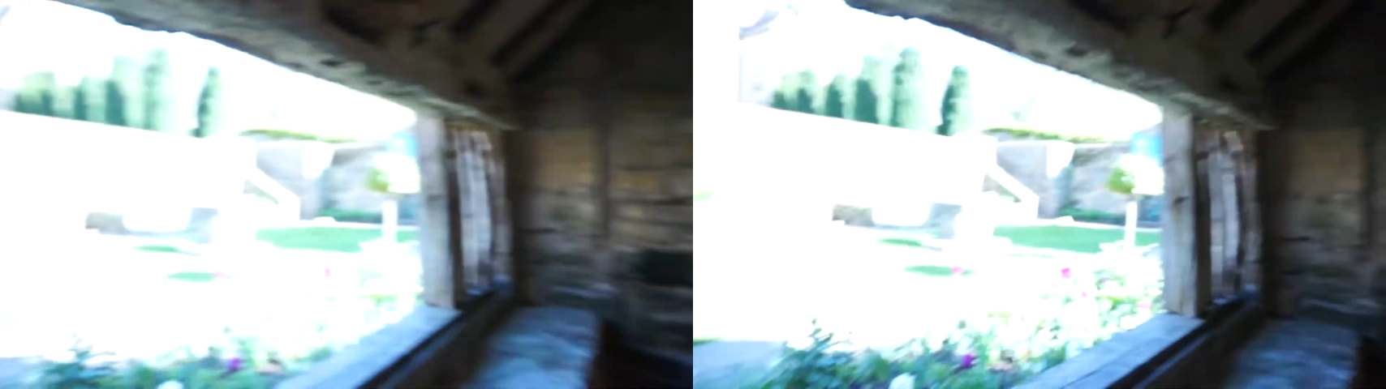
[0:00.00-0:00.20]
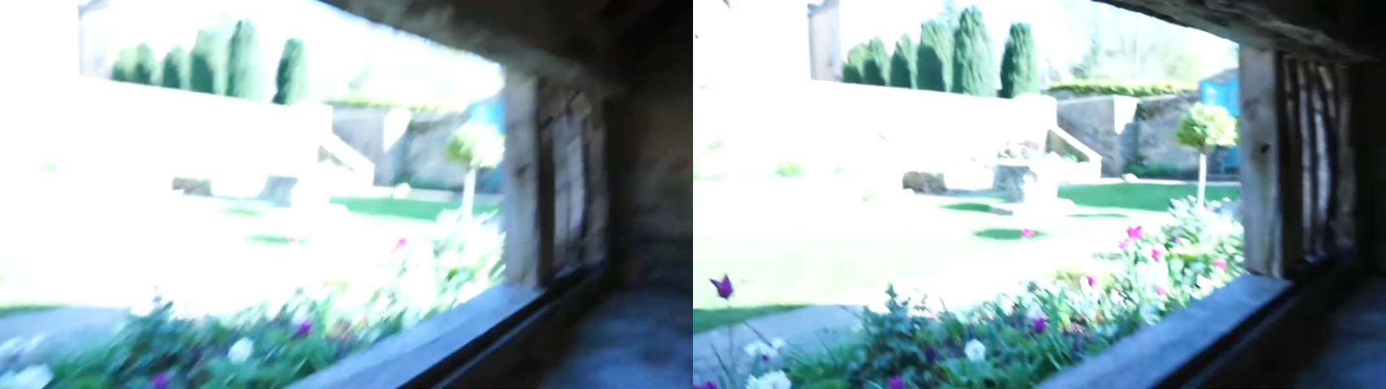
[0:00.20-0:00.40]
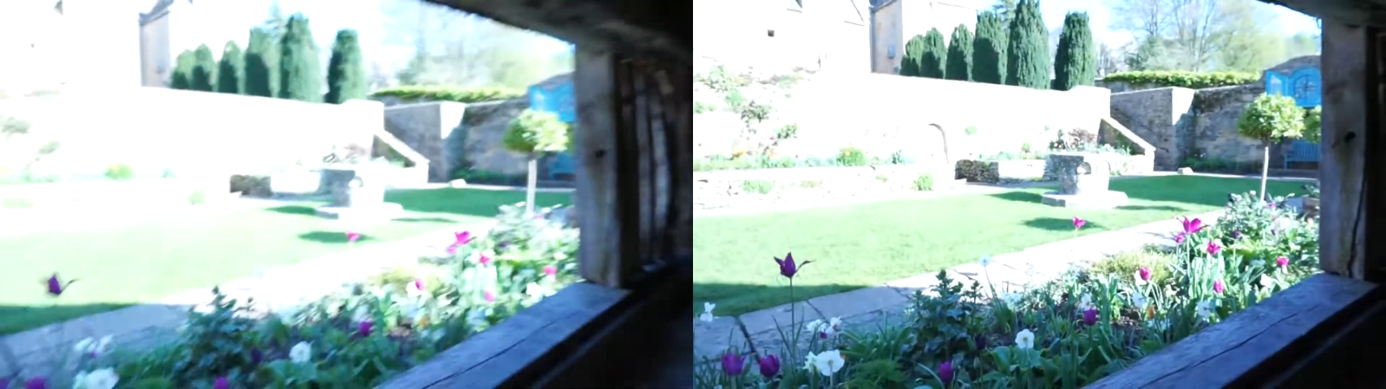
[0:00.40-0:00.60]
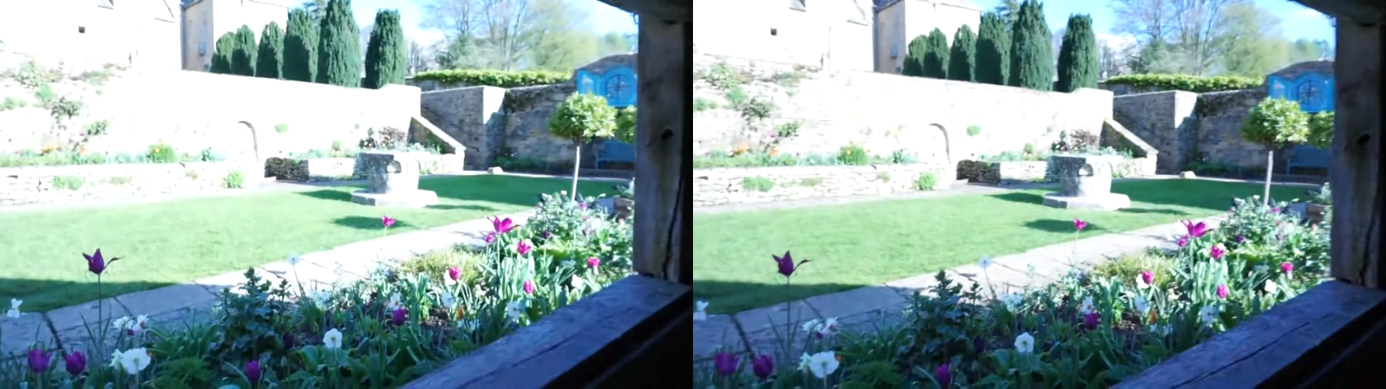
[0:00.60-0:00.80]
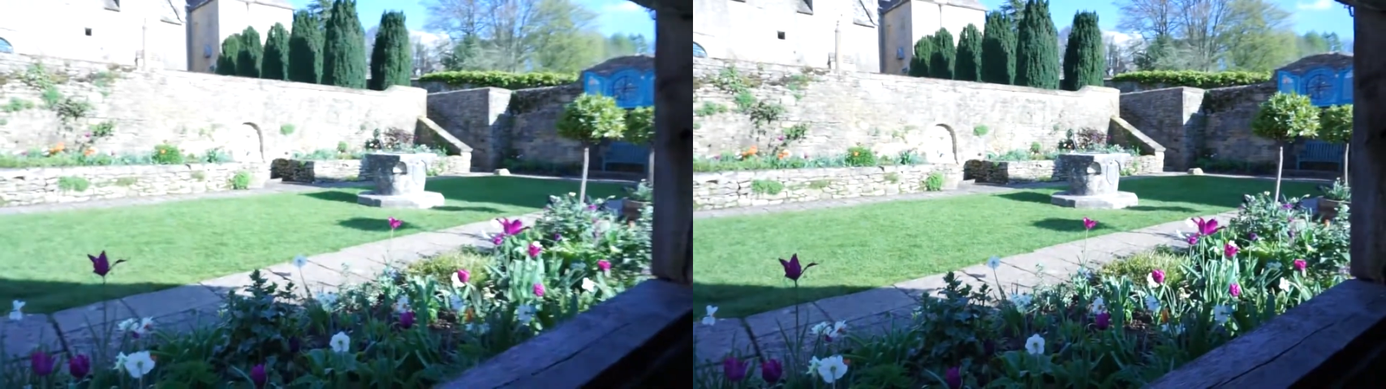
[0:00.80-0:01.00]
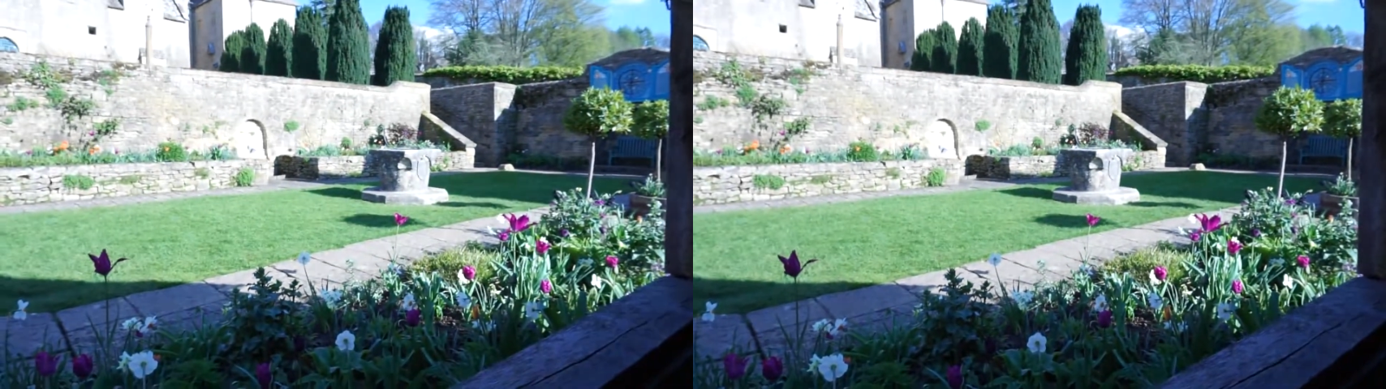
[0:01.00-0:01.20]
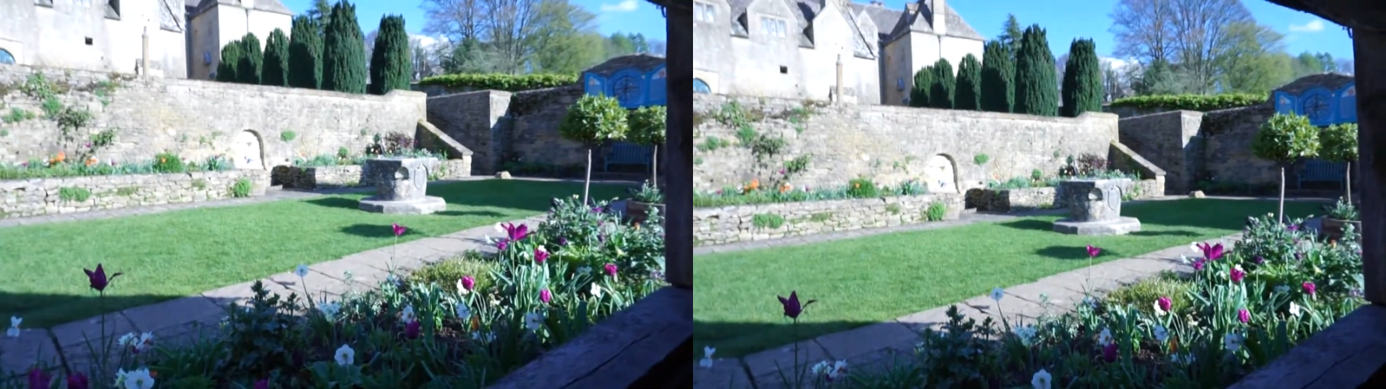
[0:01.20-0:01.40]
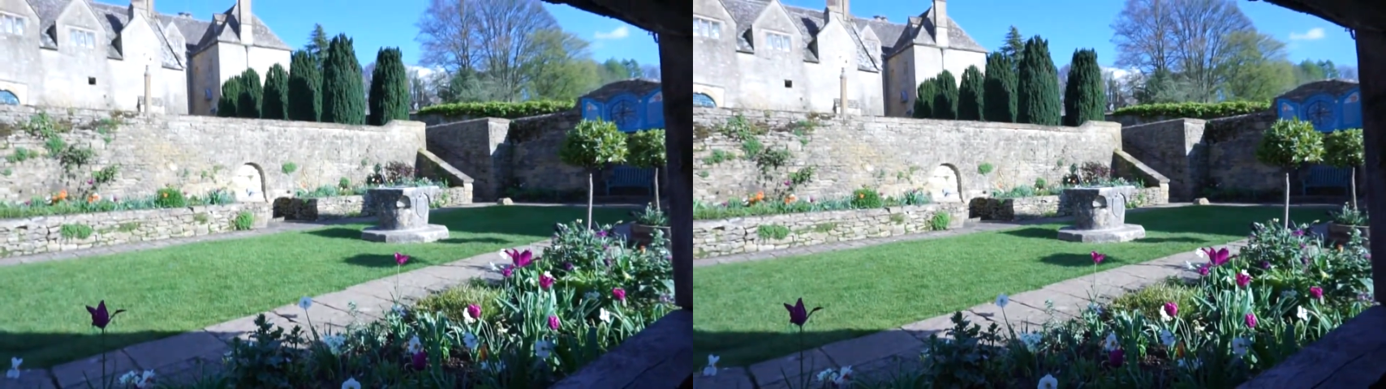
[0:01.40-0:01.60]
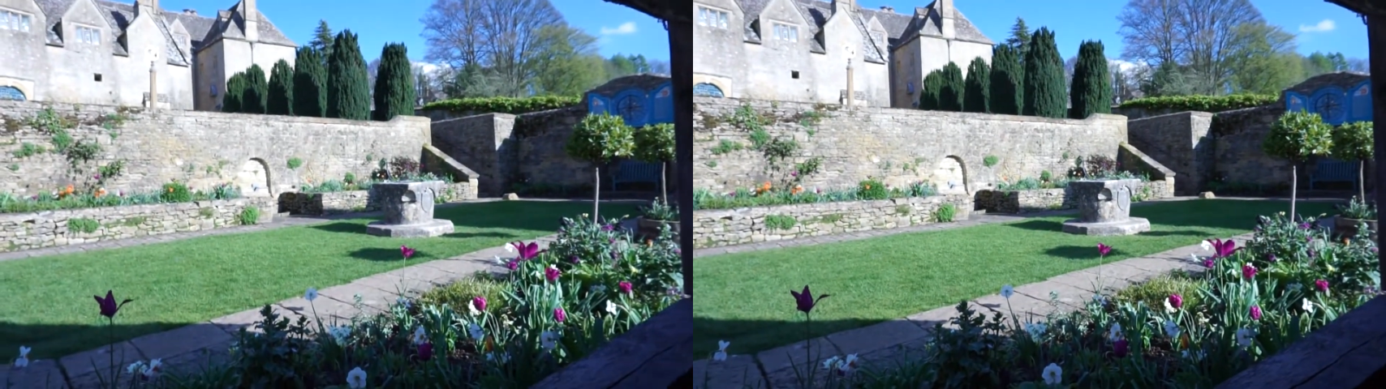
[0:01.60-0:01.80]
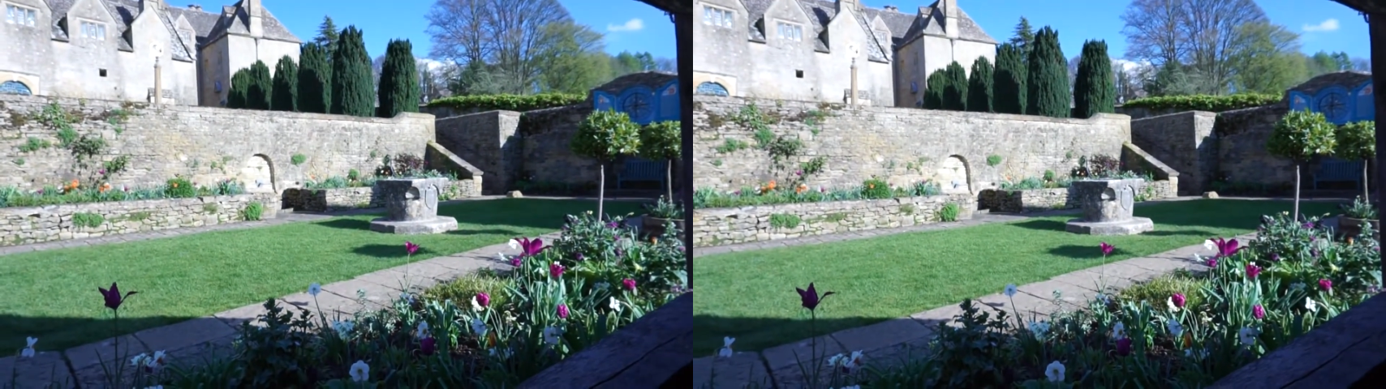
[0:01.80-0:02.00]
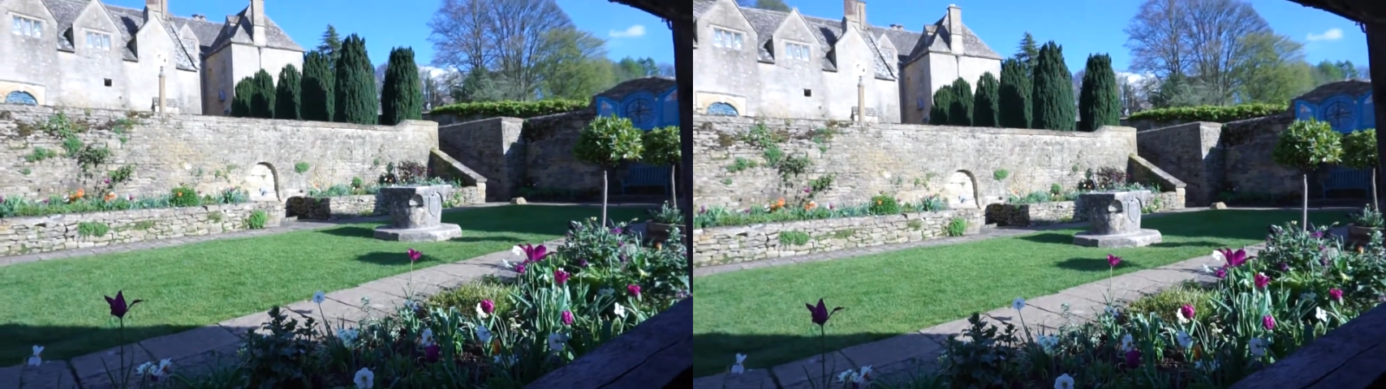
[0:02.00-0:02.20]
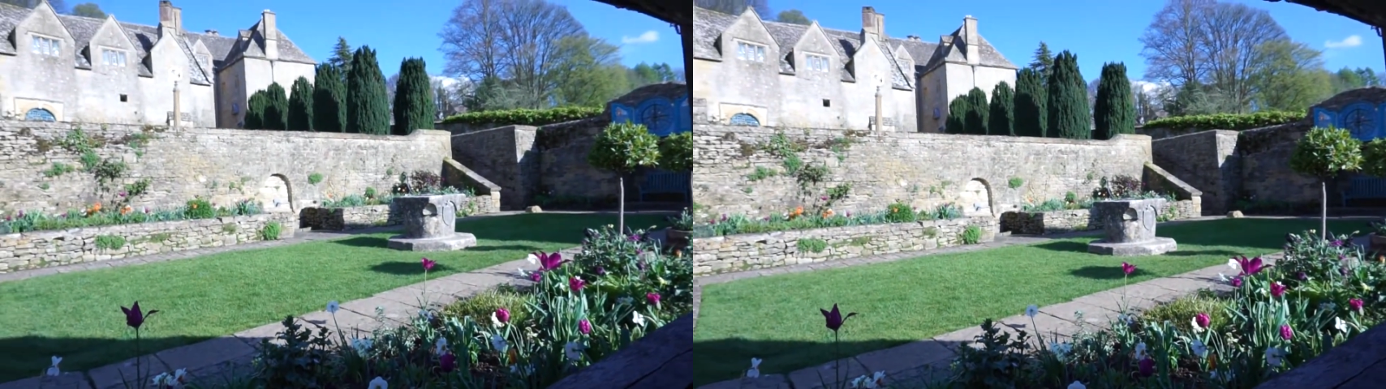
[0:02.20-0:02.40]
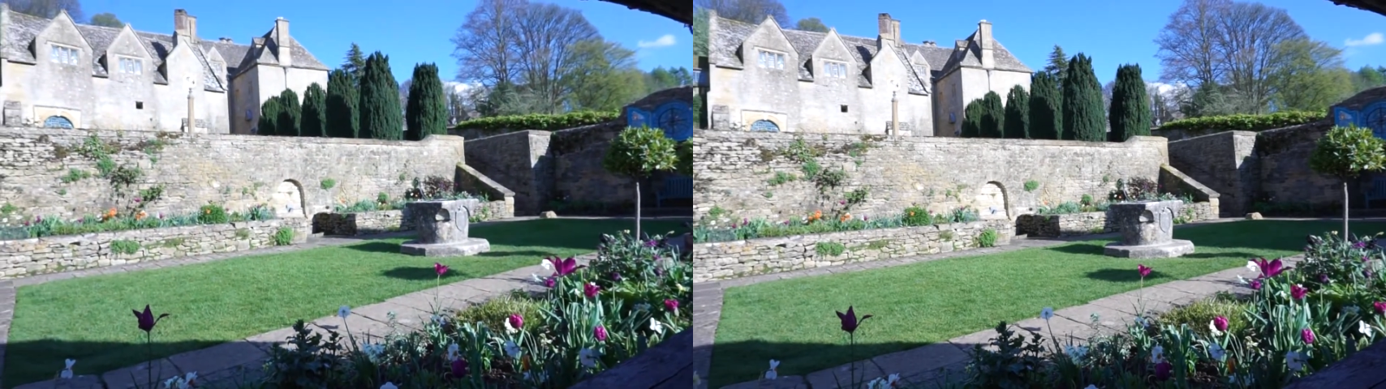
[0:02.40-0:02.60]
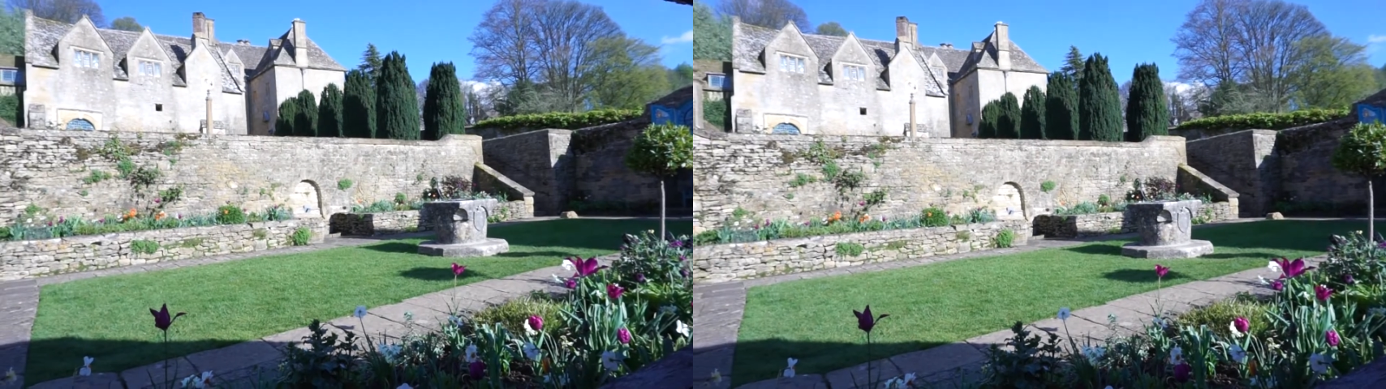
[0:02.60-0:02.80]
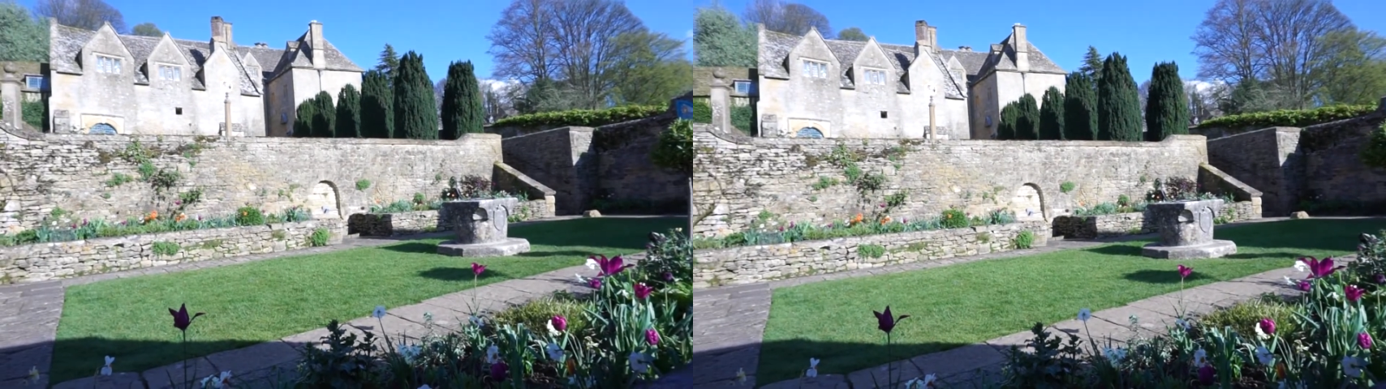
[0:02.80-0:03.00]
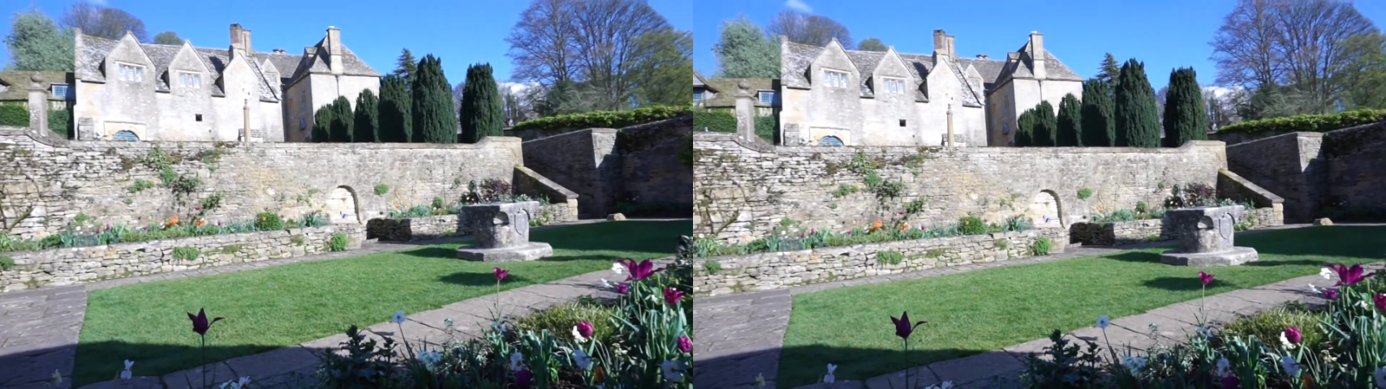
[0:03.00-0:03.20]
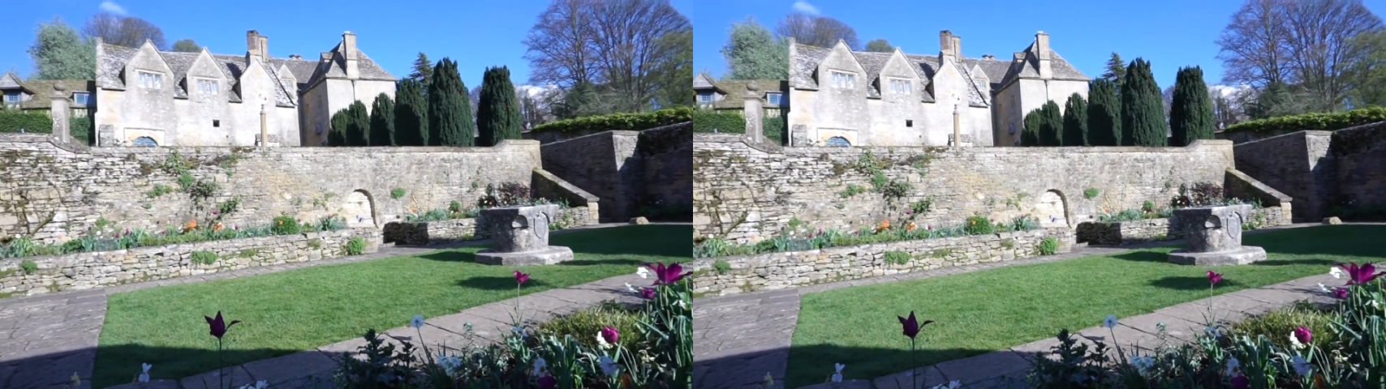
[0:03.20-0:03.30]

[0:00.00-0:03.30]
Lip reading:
No face is visible, so there are no lips to read.